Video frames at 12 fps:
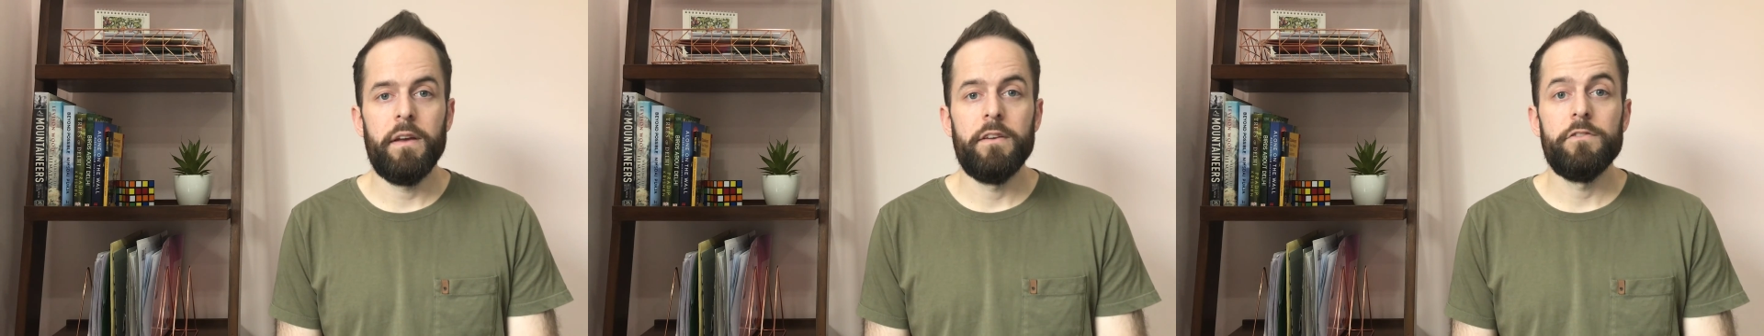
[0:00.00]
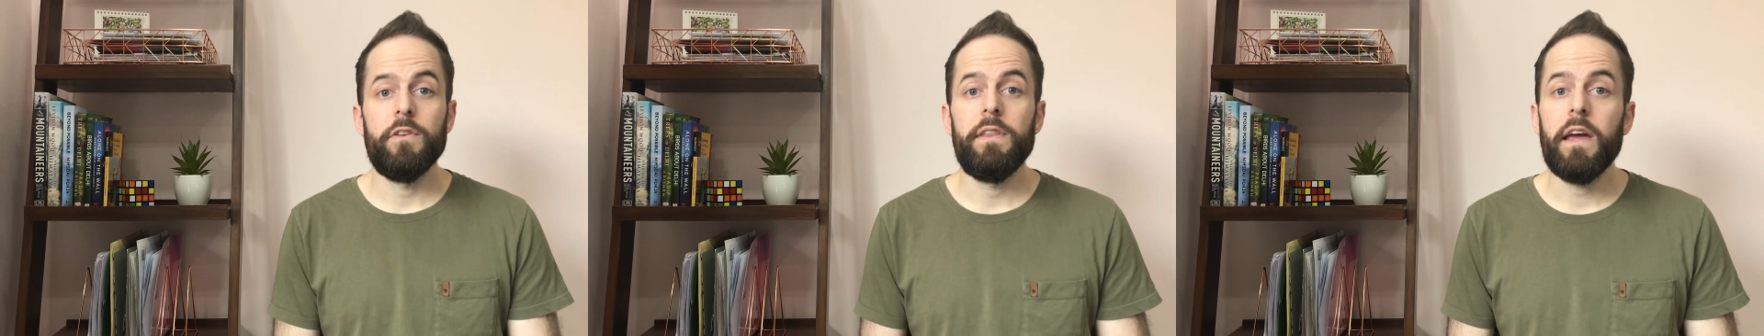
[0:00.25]

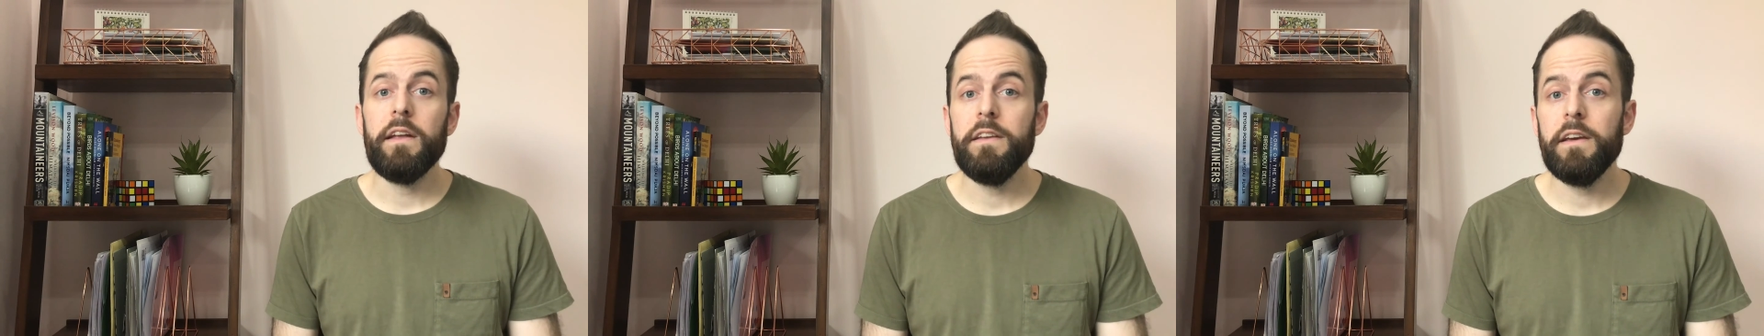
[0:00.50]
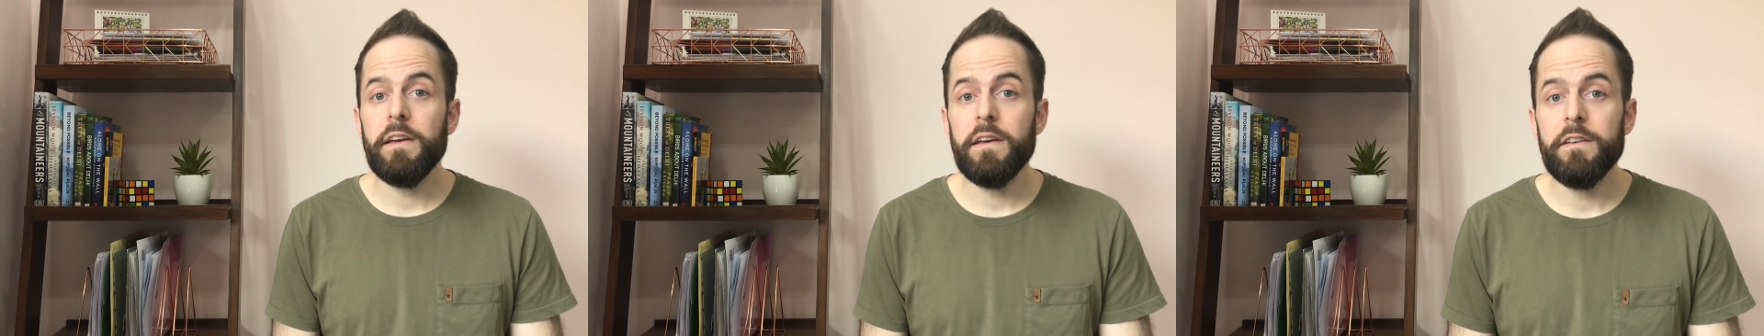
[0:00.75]
So the
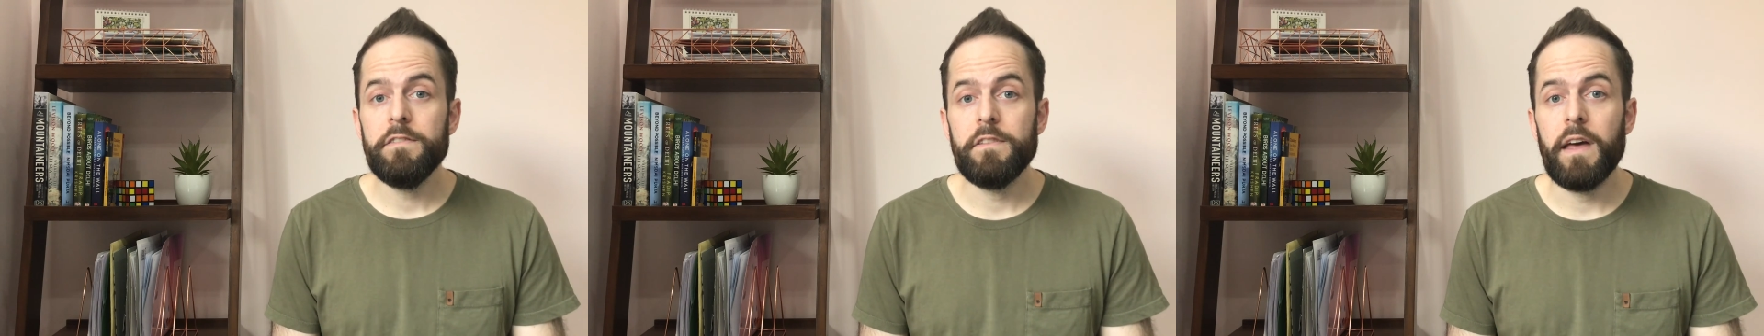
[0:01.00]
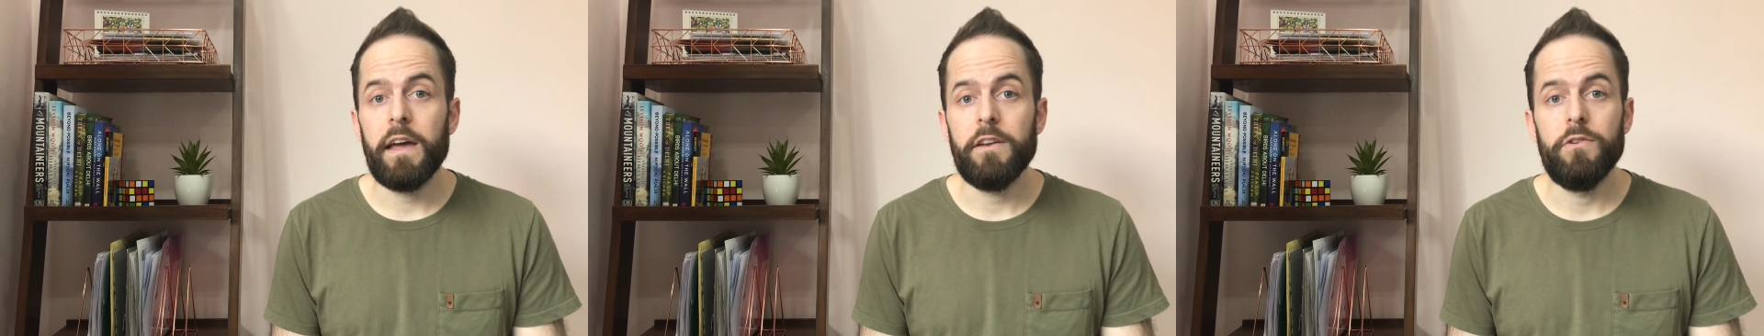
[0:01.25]
idea is
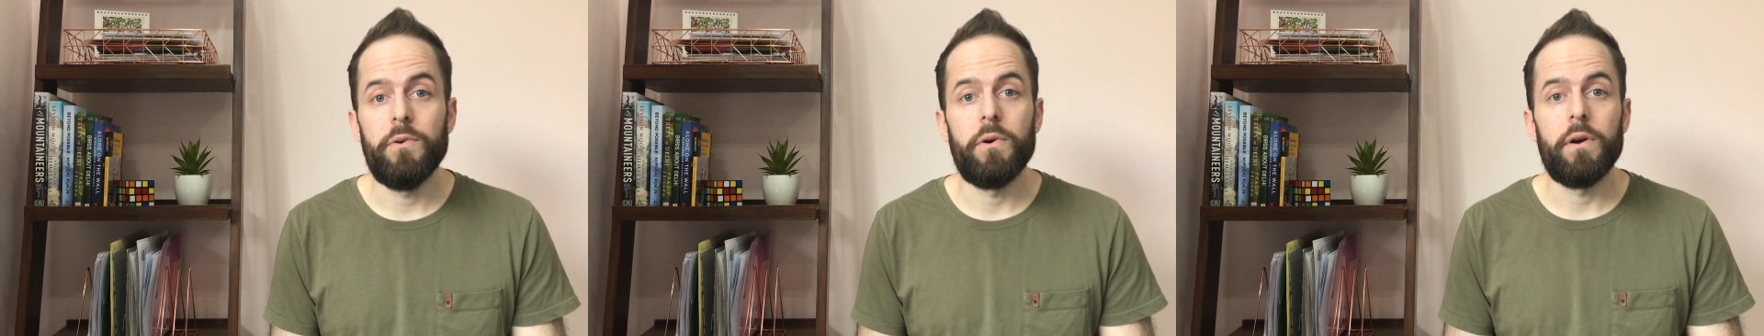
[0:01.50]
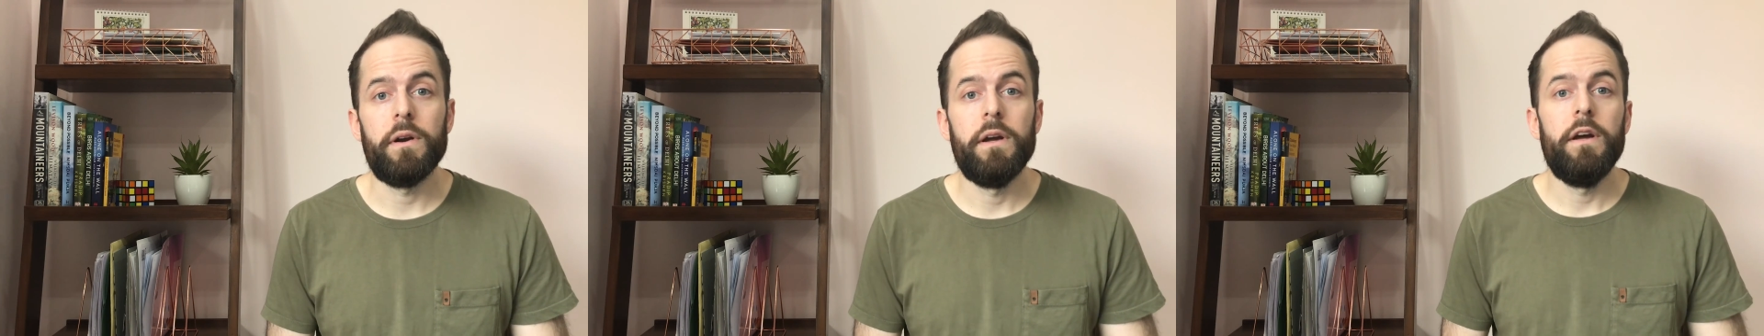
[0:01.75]
that
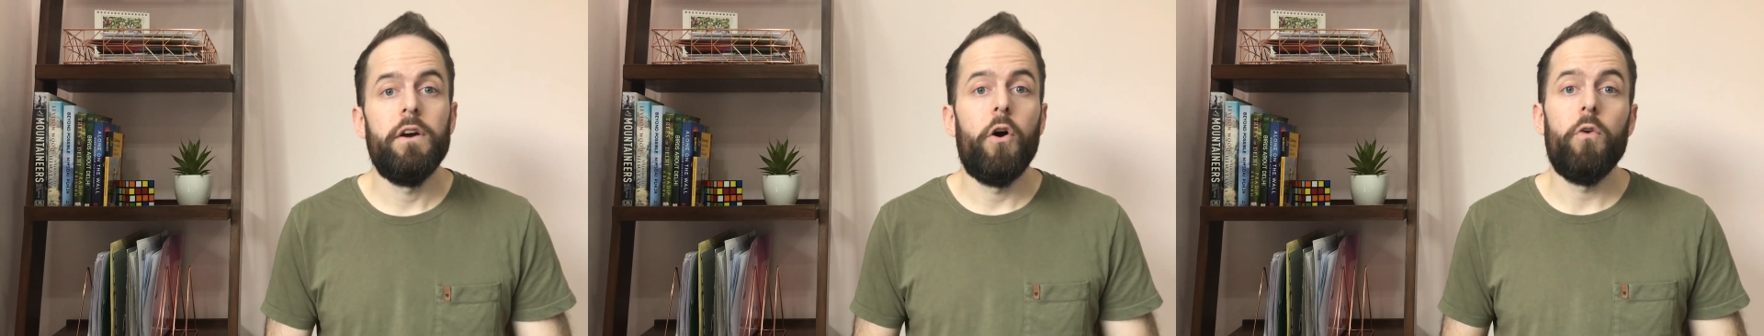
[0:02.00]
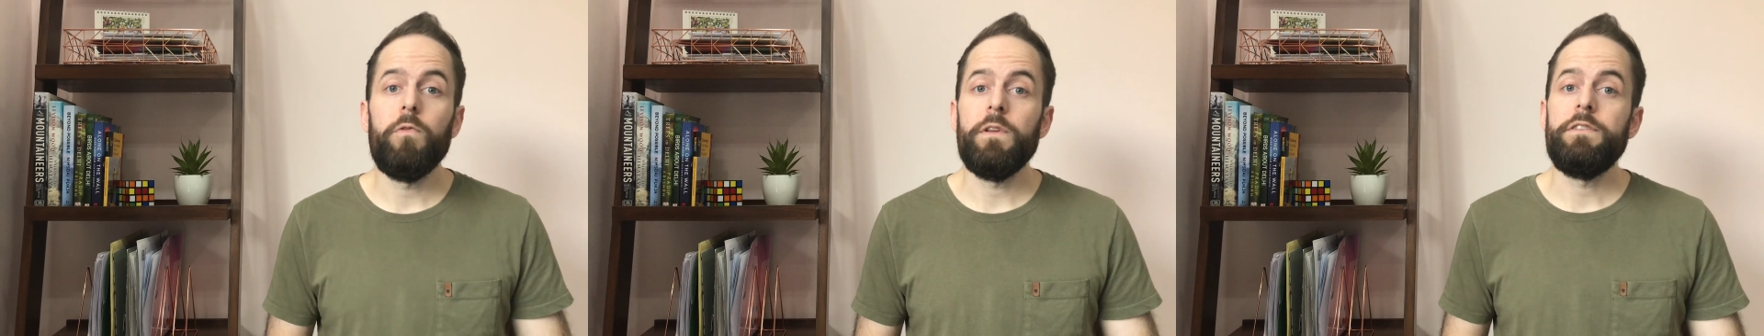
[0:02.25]
you're
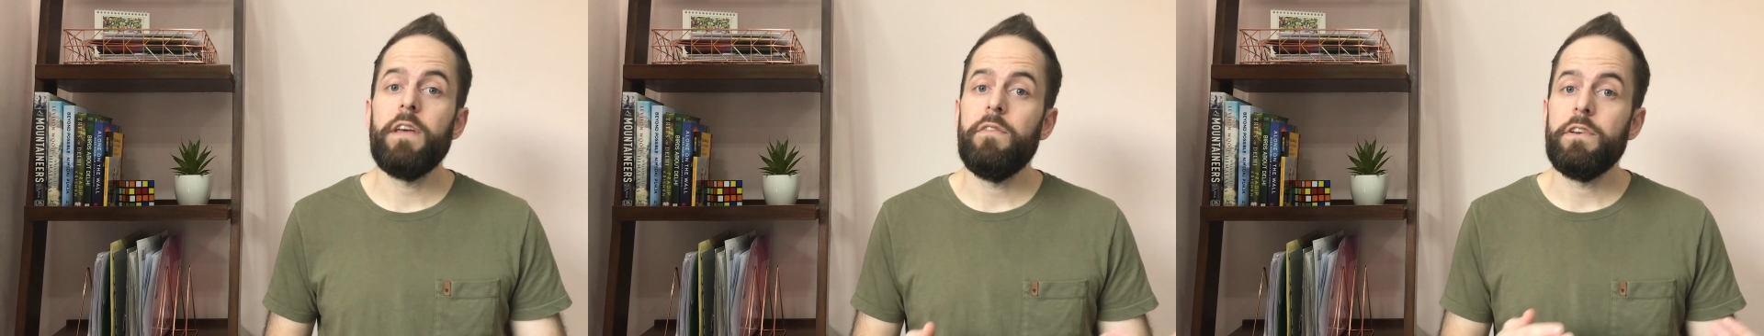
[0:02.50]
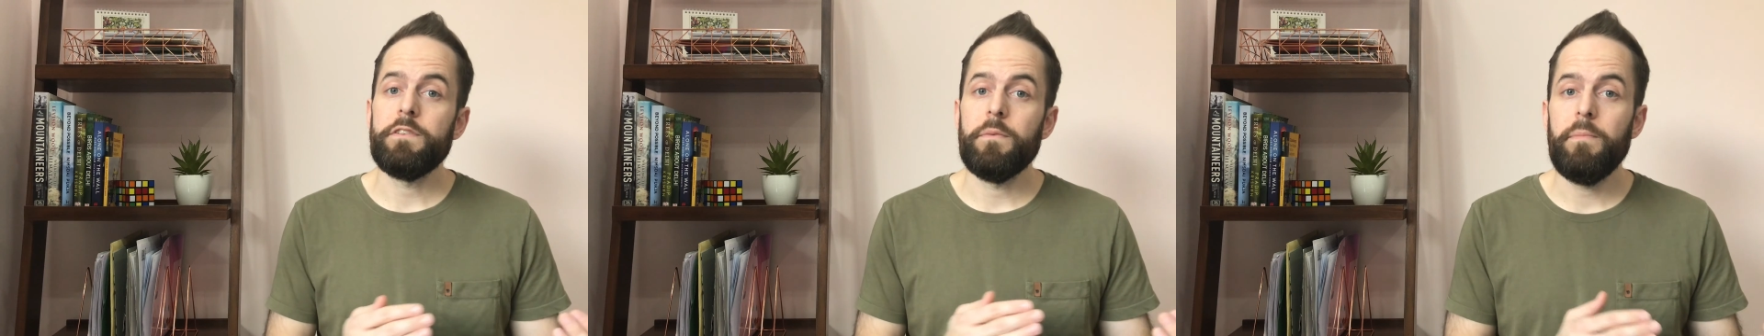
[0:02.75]
hopefully
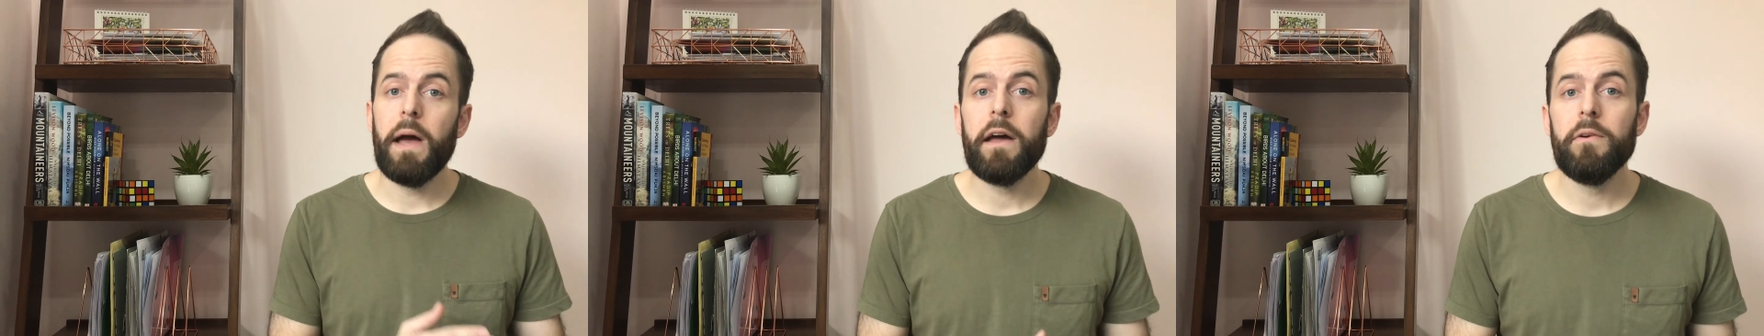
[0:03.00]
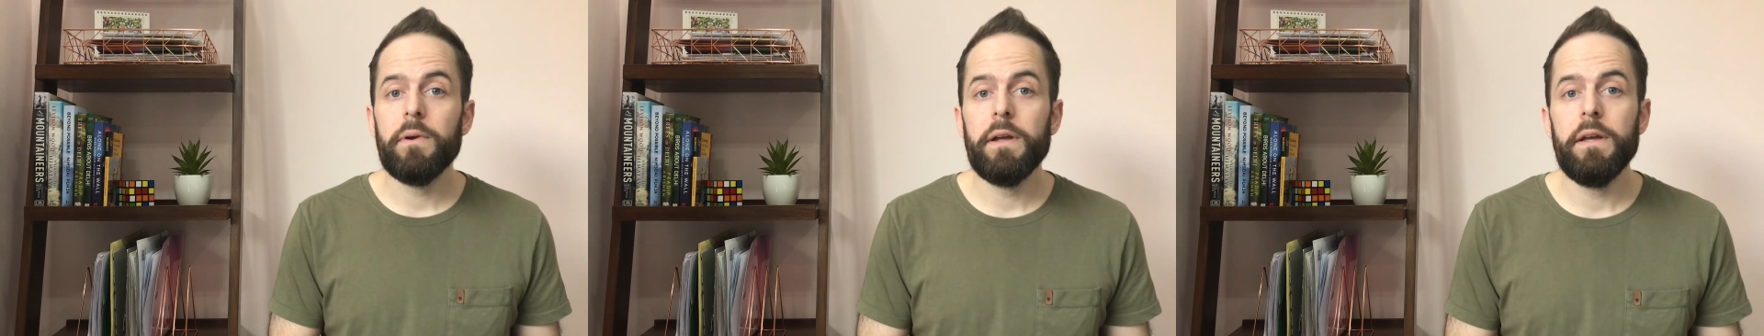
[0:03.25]
saving some
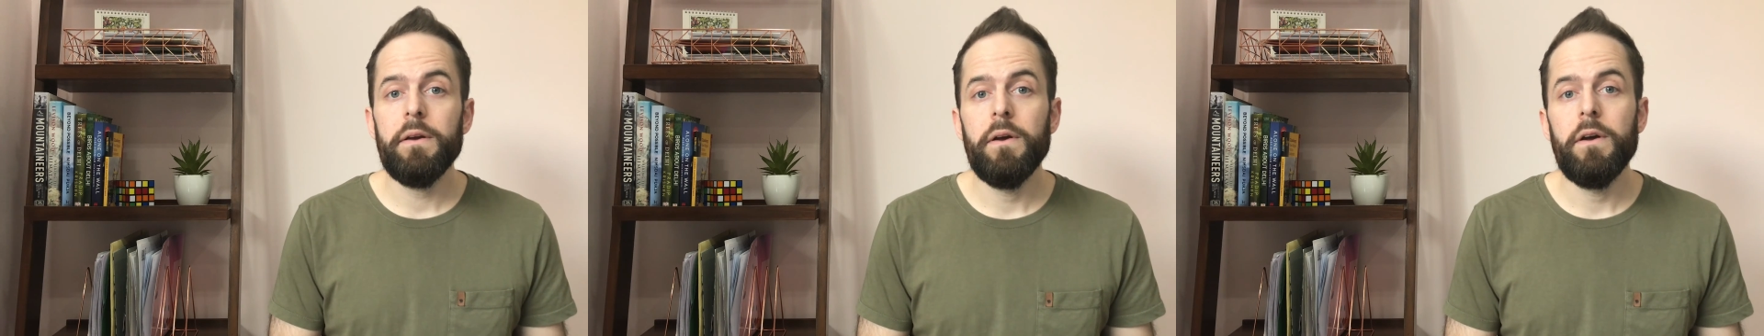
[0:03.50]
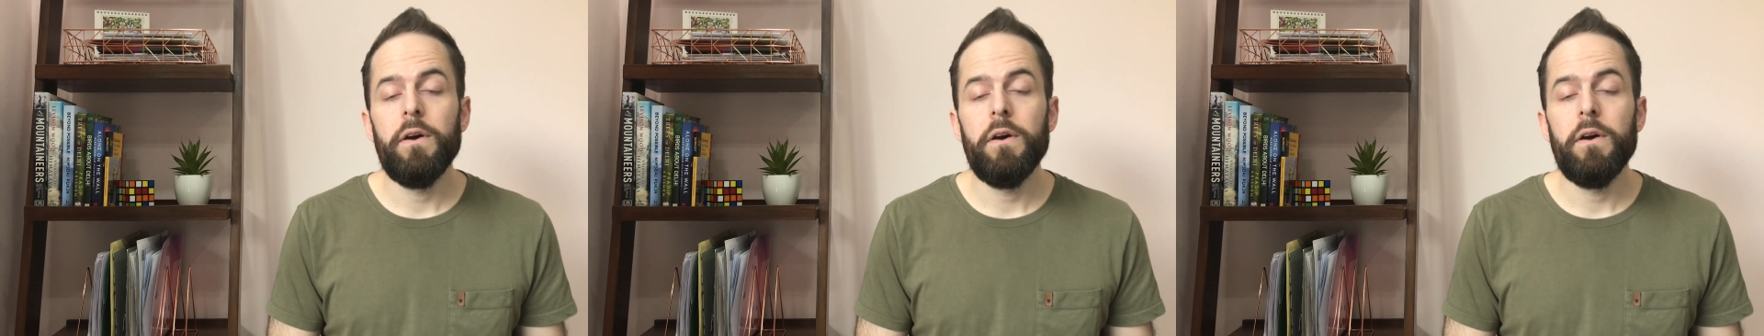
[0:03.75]
battery